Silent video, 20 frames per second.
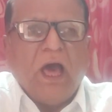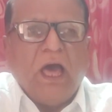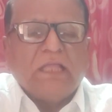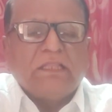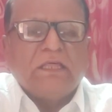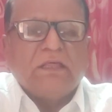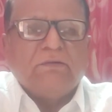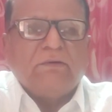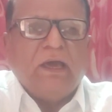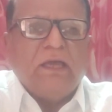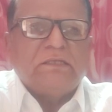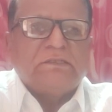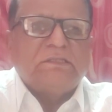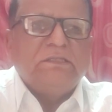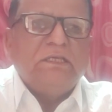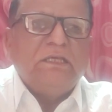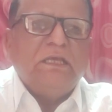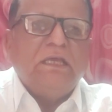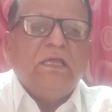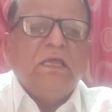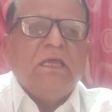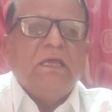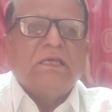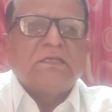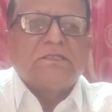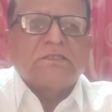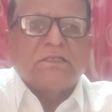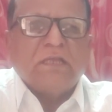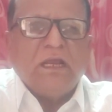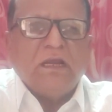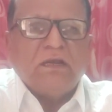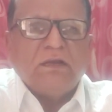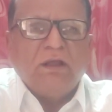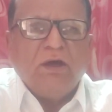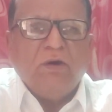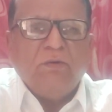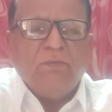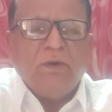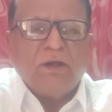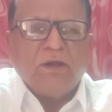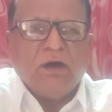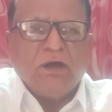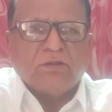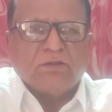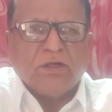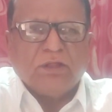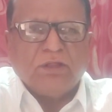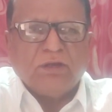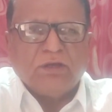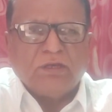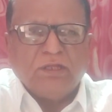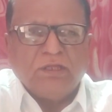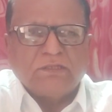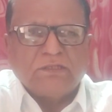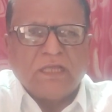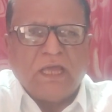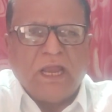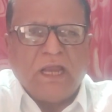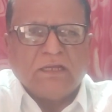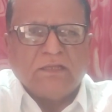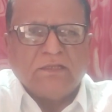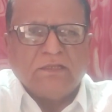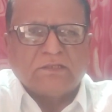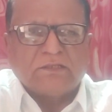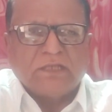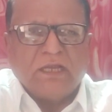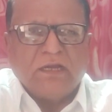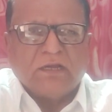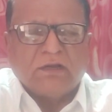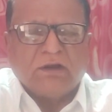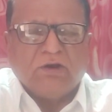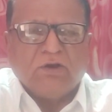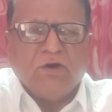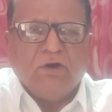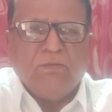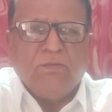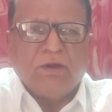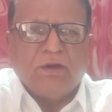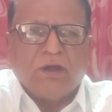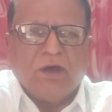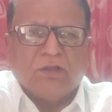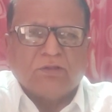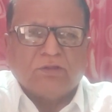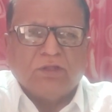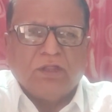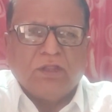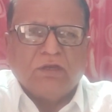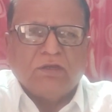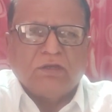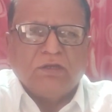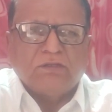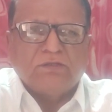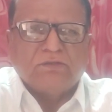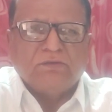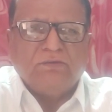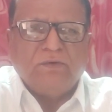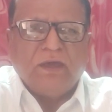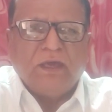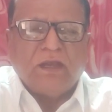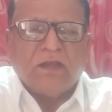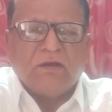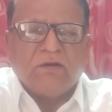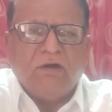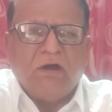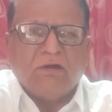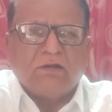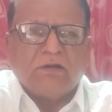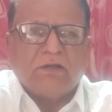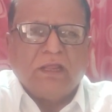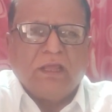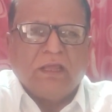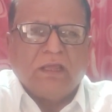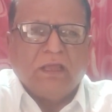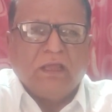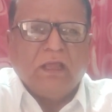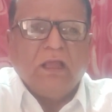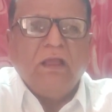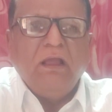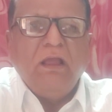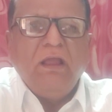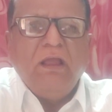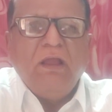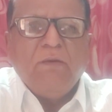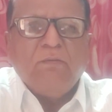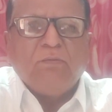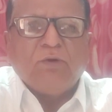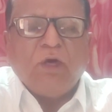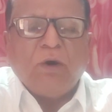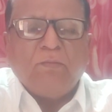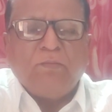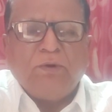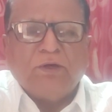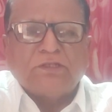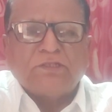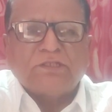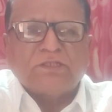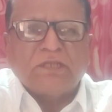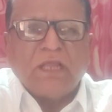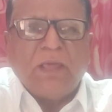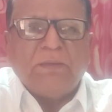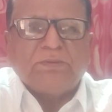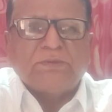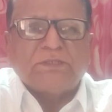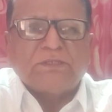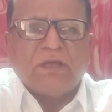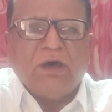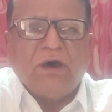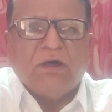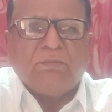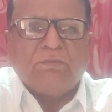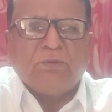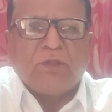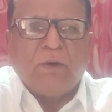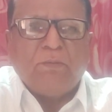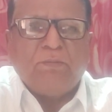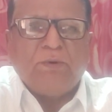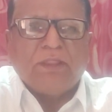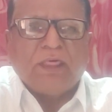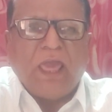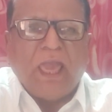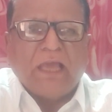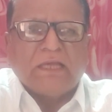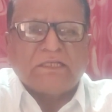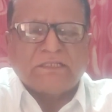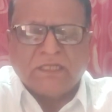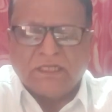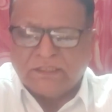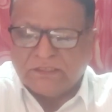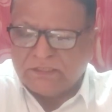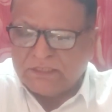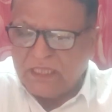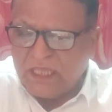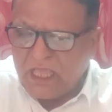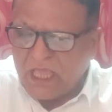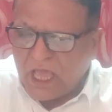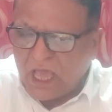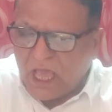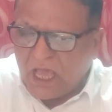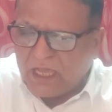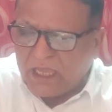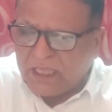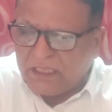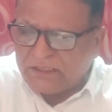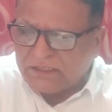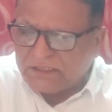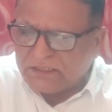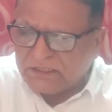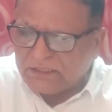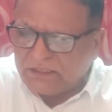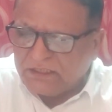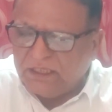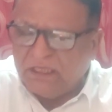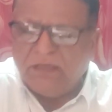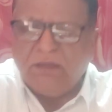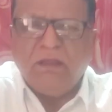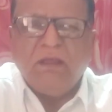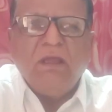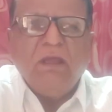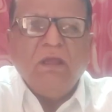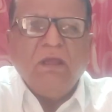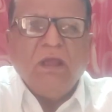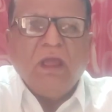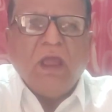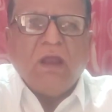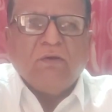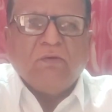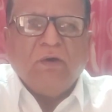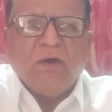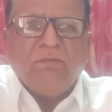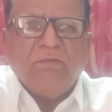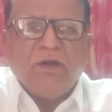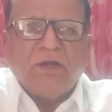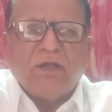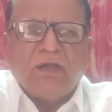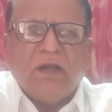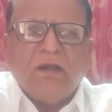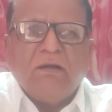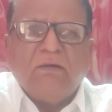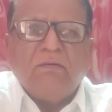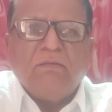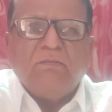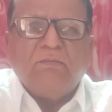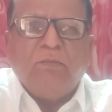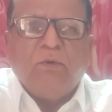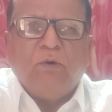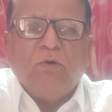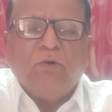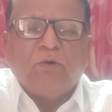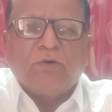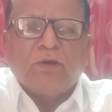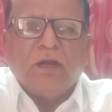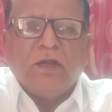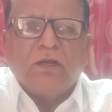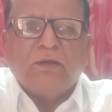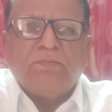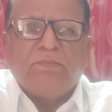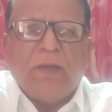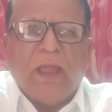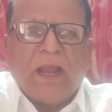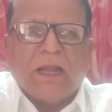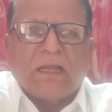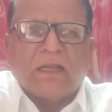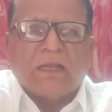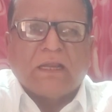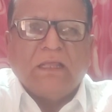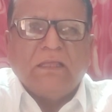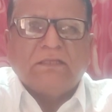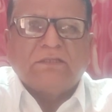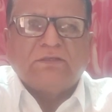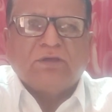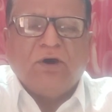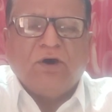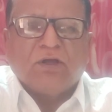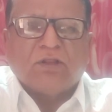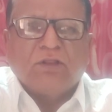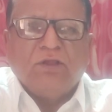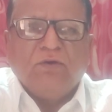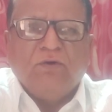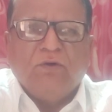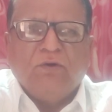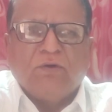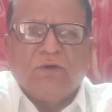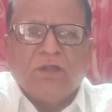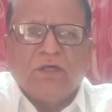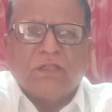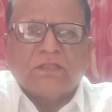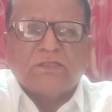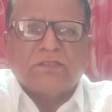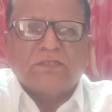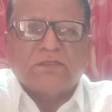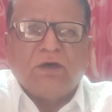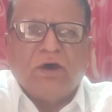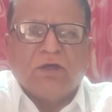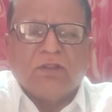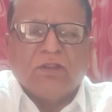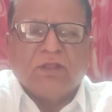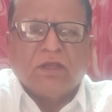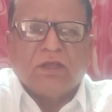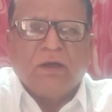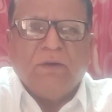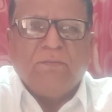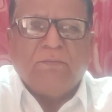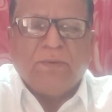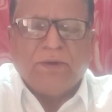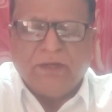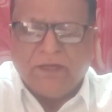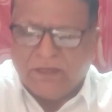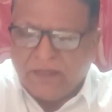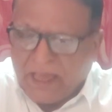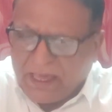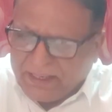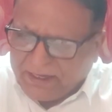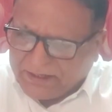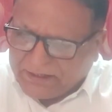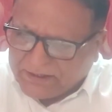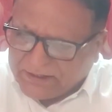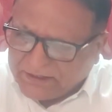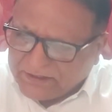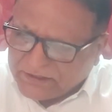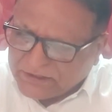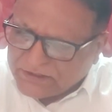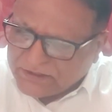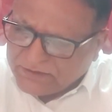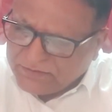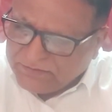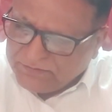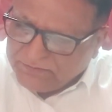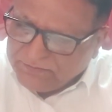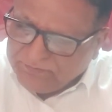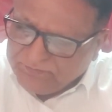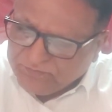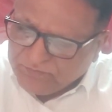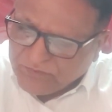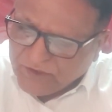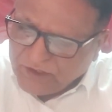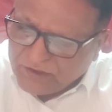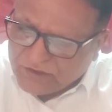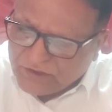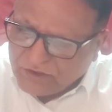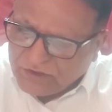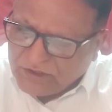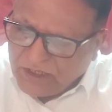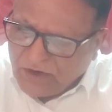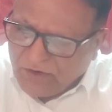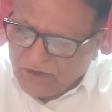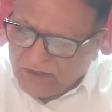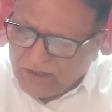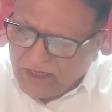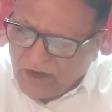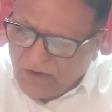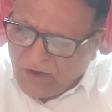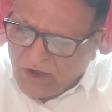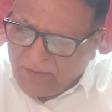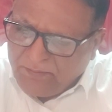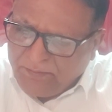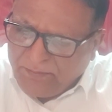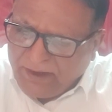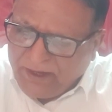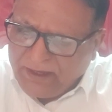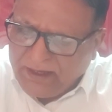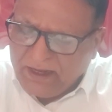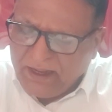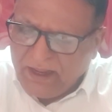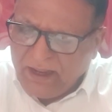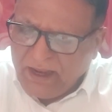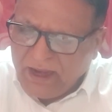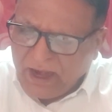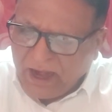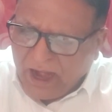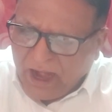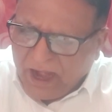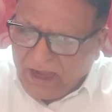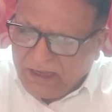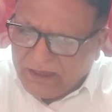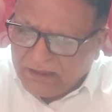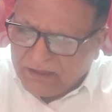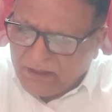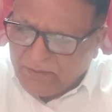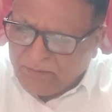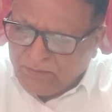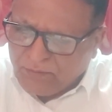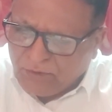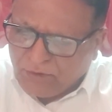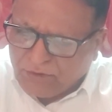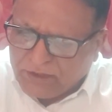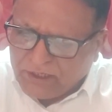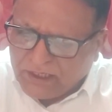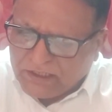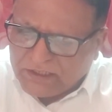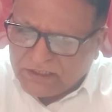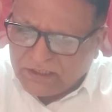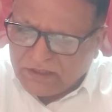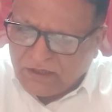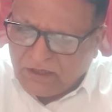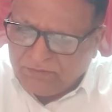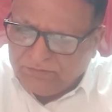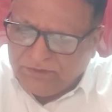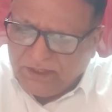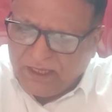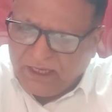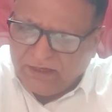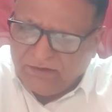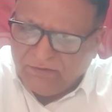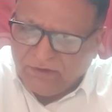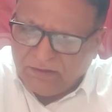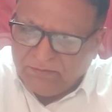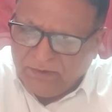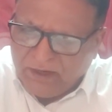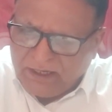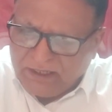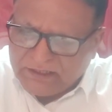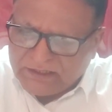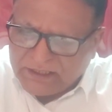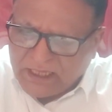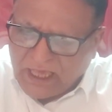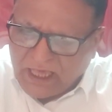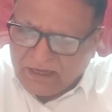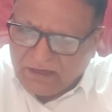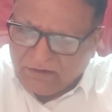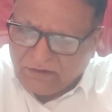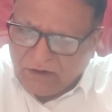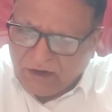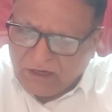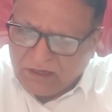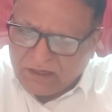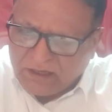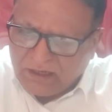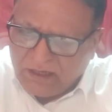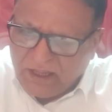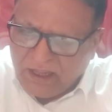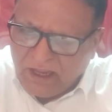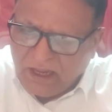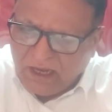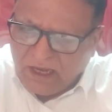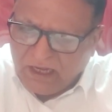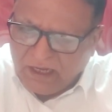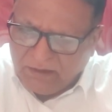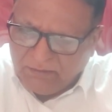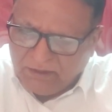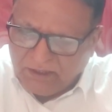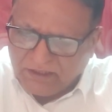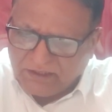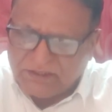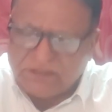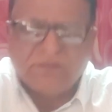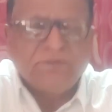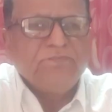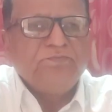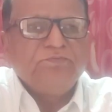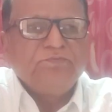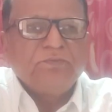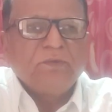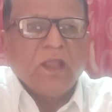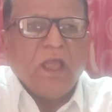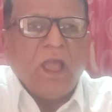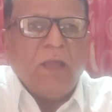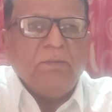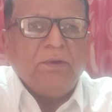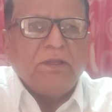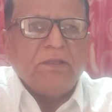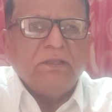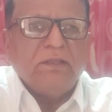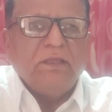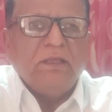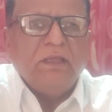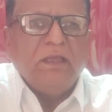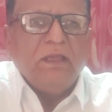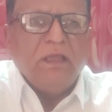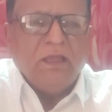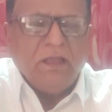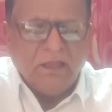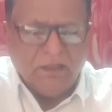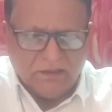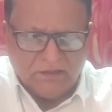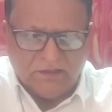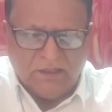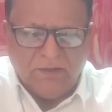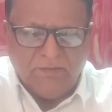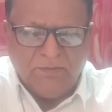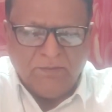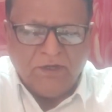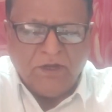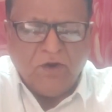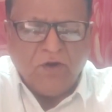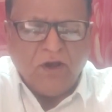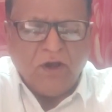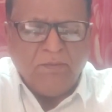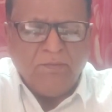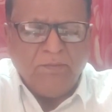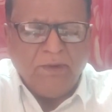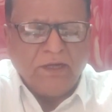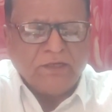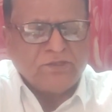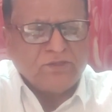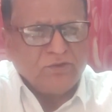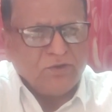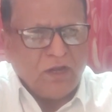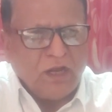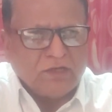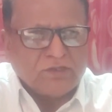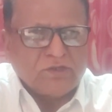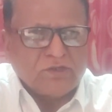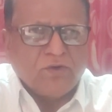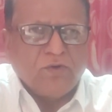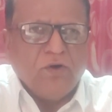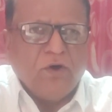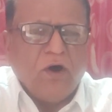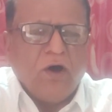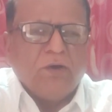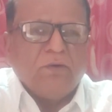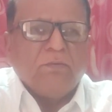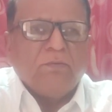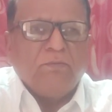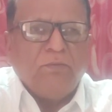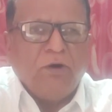Otherwise, the state government authorities and the central government authorities were not taking proper steps or proper actions against the environmental pollutant factories or the owners or the company directors. So the development and the protection of the environments are not enemies. The development should also go on.